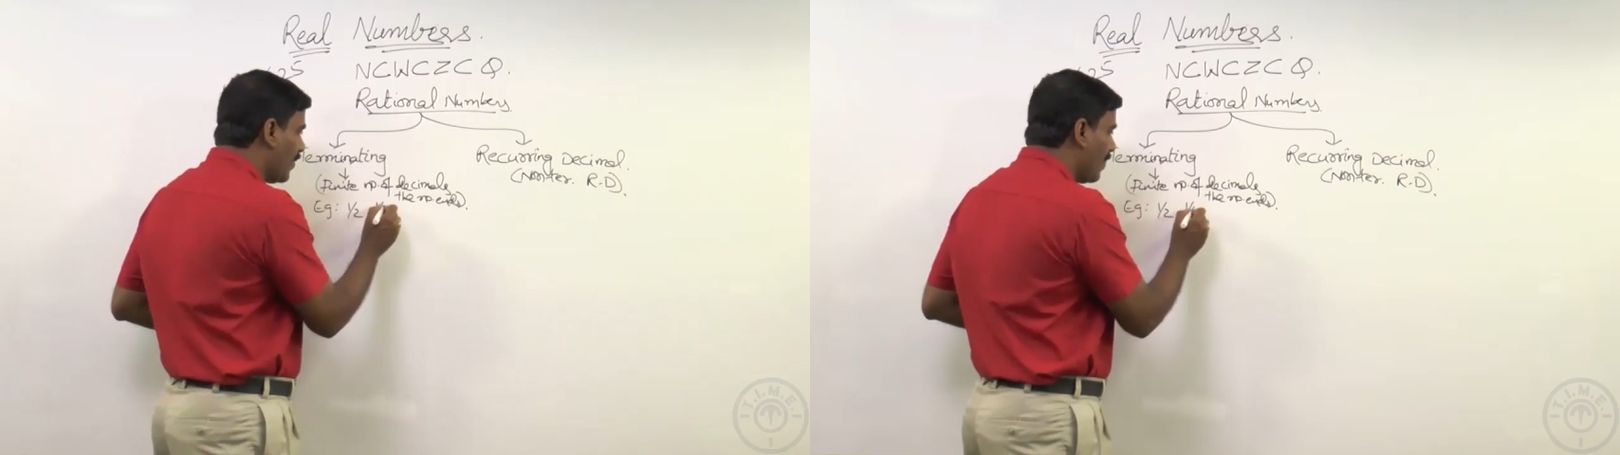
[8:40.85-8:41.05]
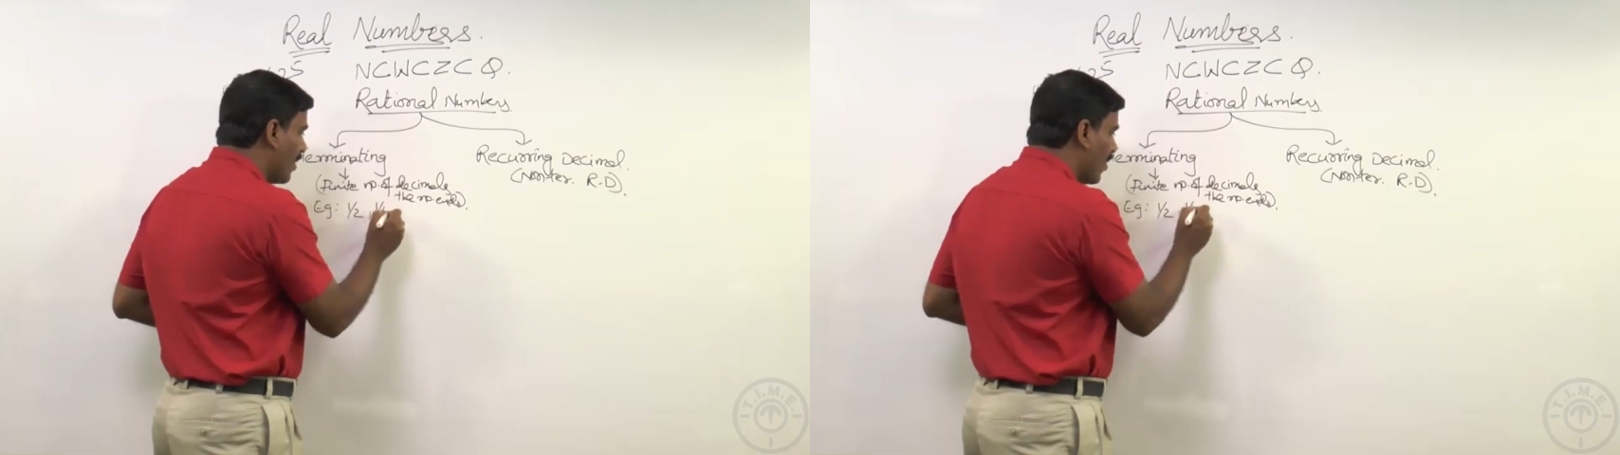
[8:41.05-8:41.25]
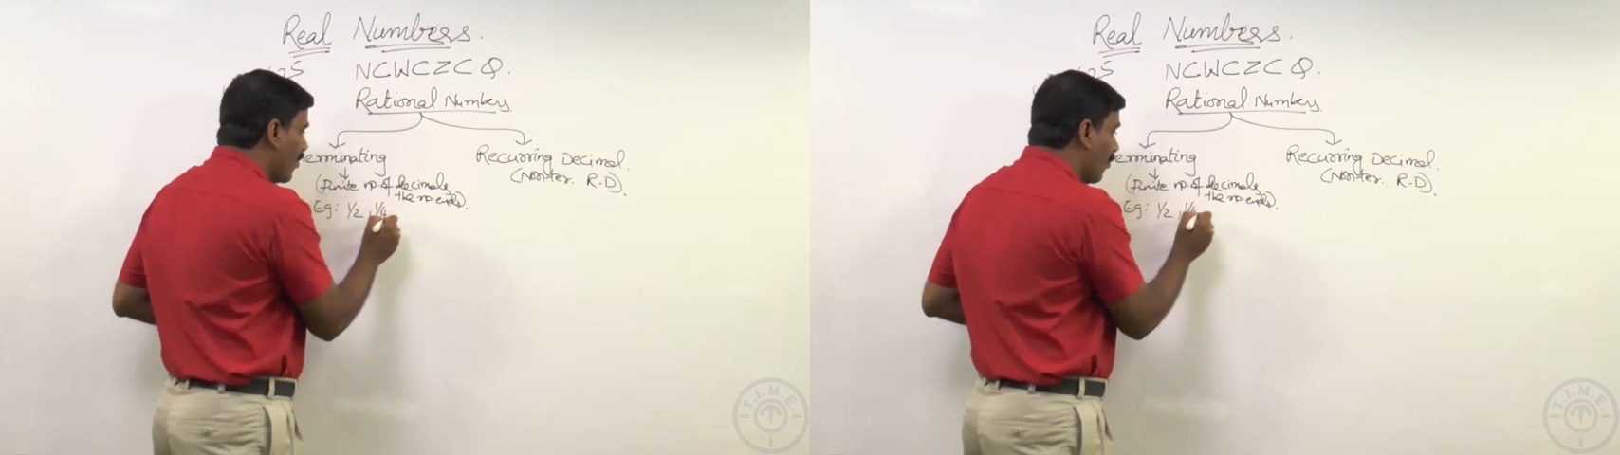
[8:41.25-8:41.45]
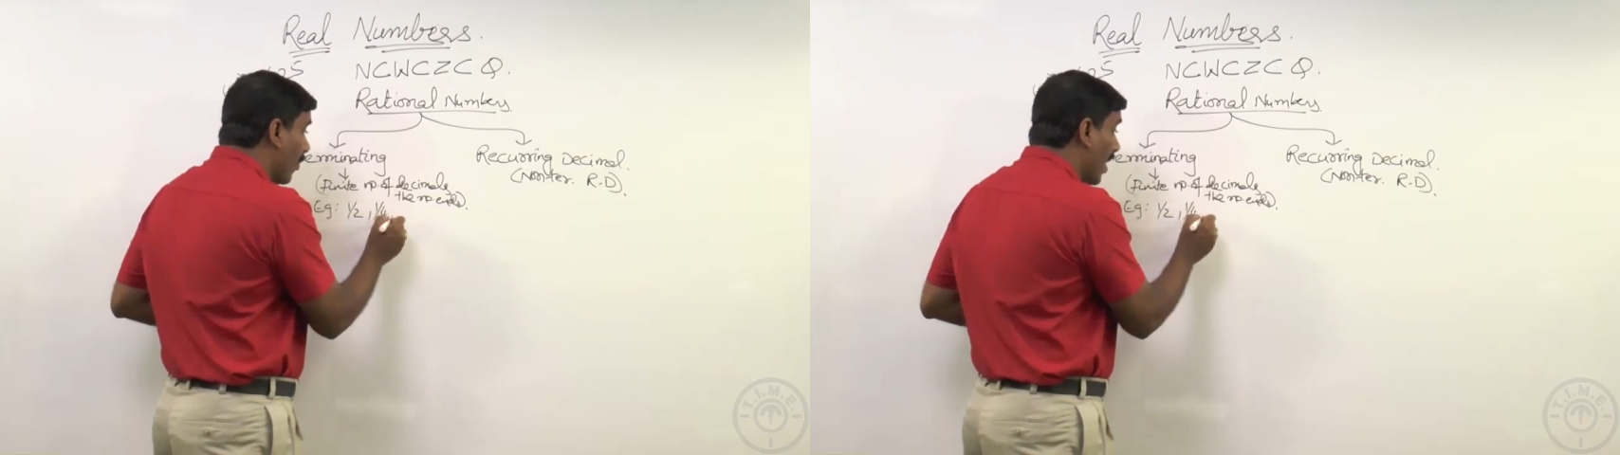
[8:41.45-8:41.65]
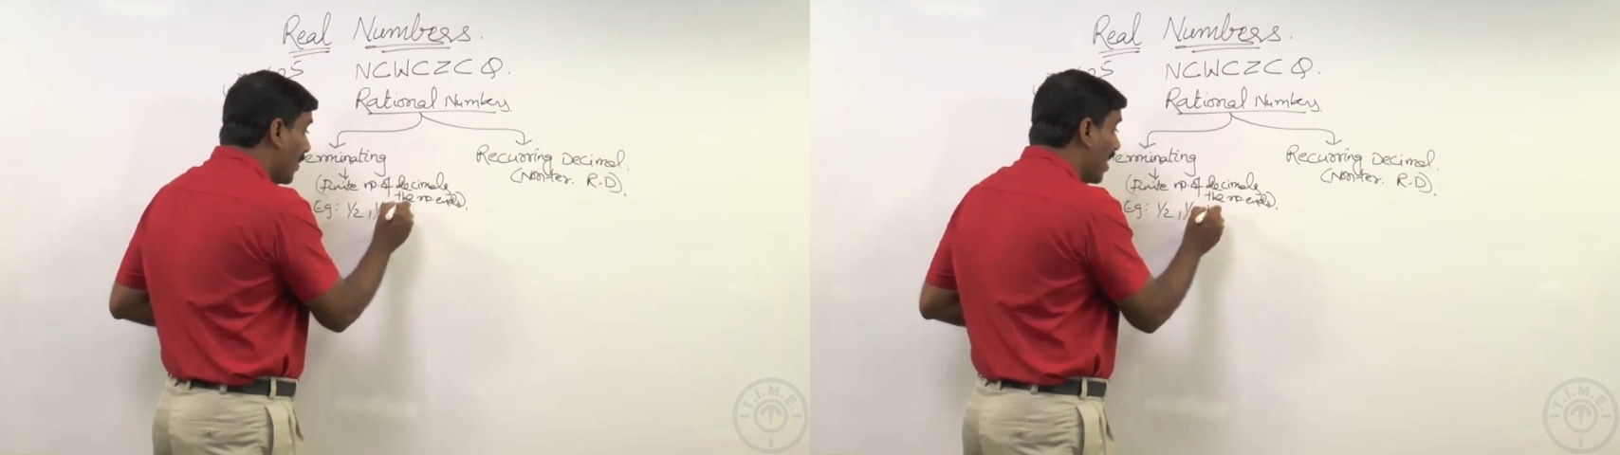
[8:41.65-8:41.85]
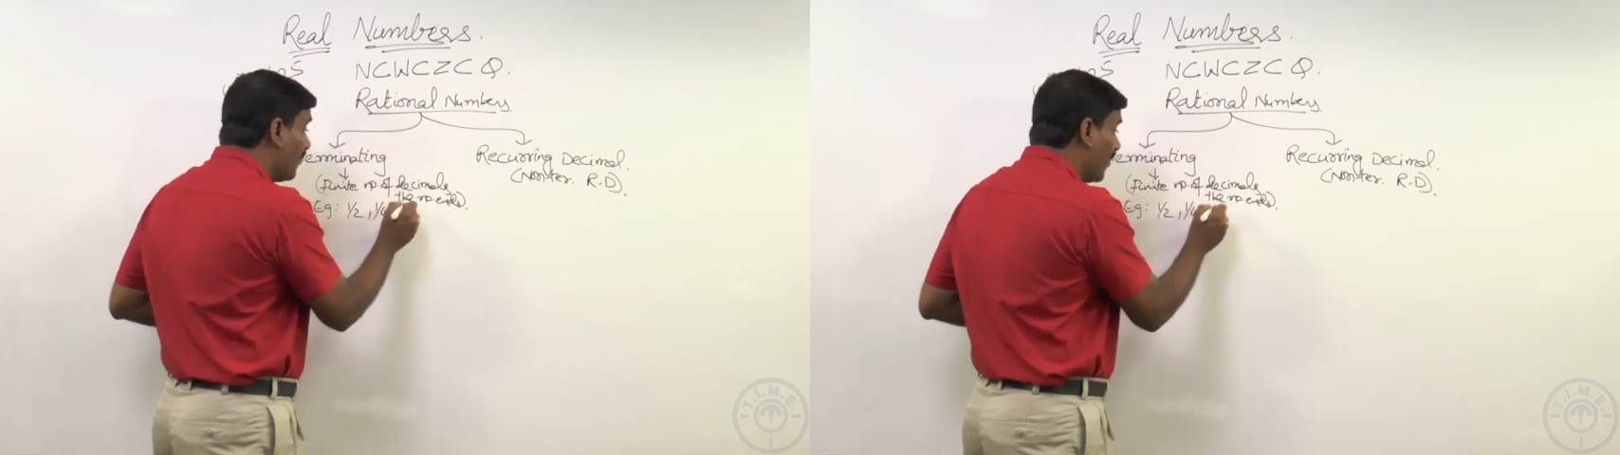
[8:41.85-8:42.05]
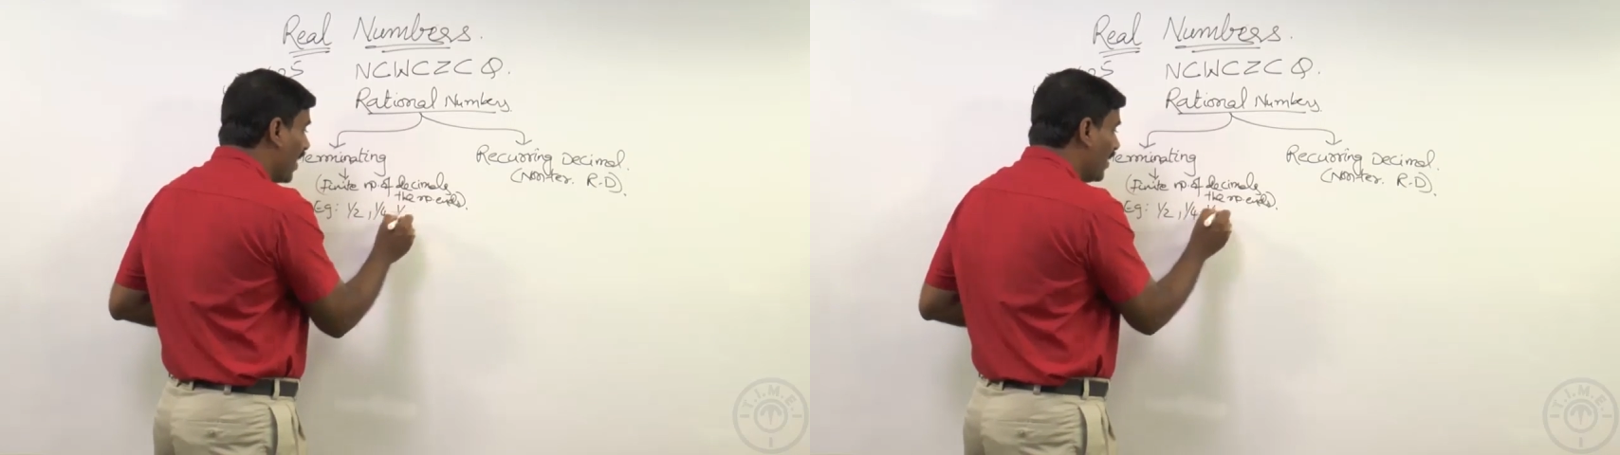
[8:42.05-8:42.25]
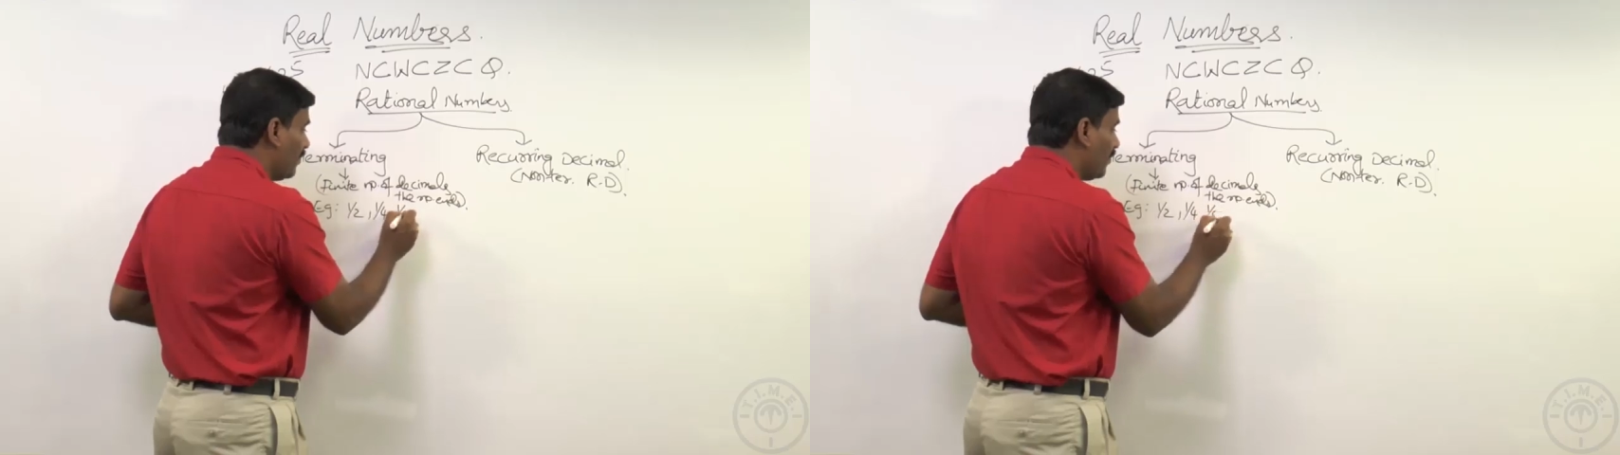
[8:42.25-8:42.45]
1 by
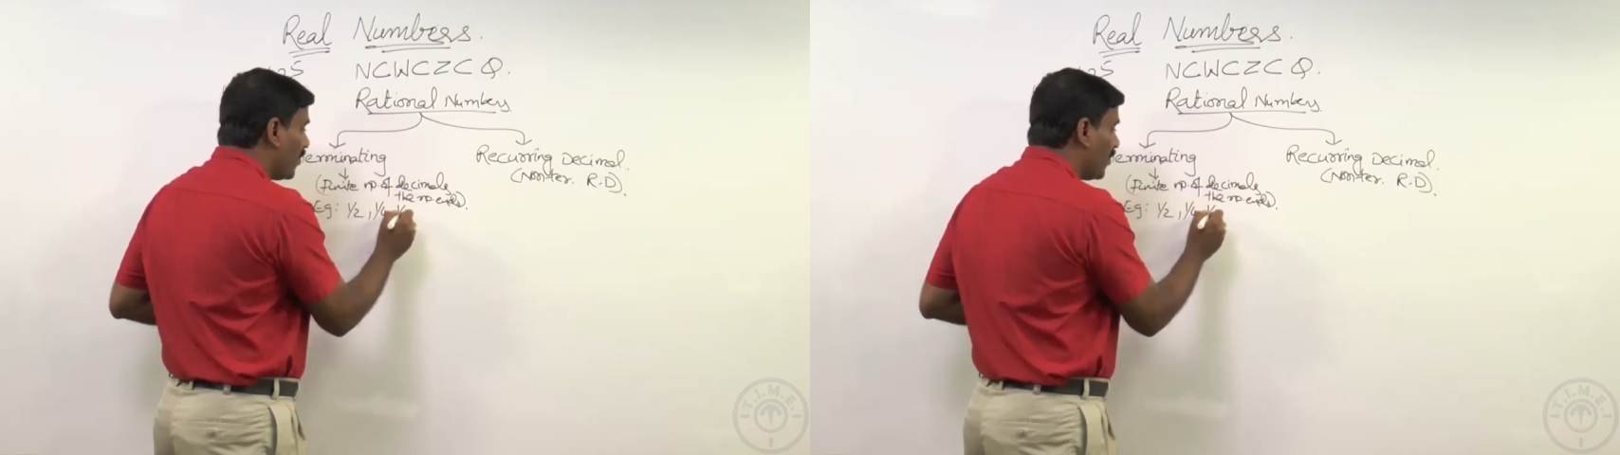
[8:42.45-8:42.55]
5,